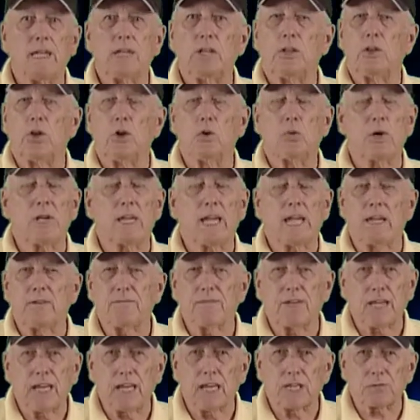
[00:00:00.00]
No one
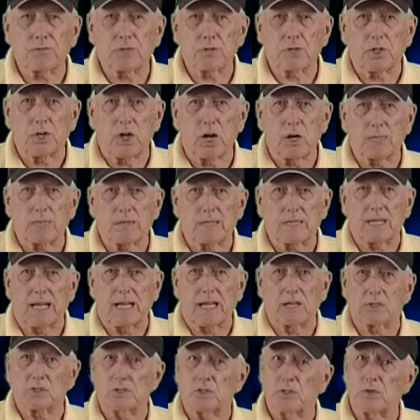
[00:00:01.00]
ever asked for carpet
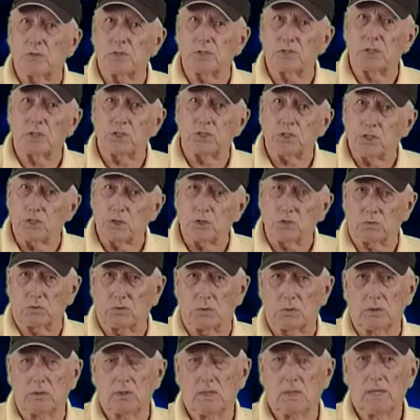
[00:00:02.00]
tiles, so it was
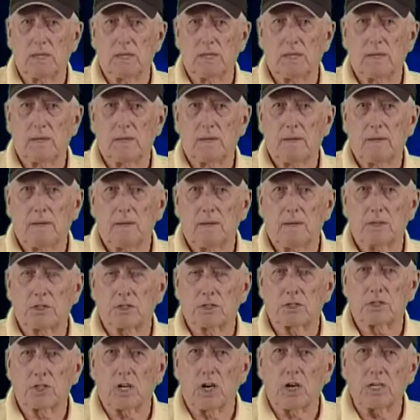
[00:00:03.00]
unusual to
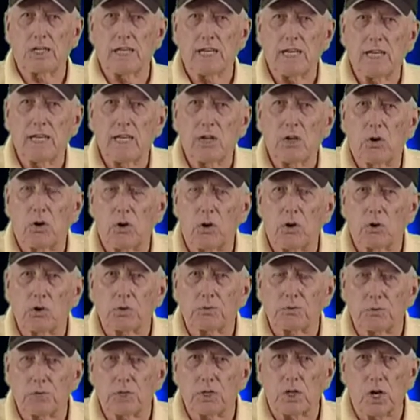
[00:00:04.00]
start getting
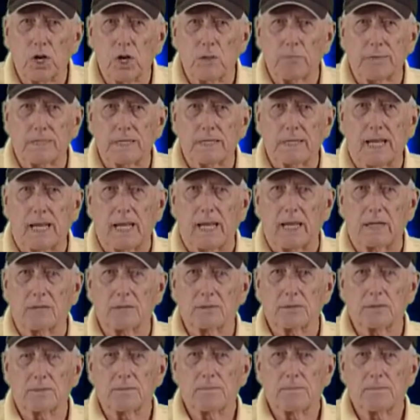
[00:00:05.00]
calls for carpet tiles.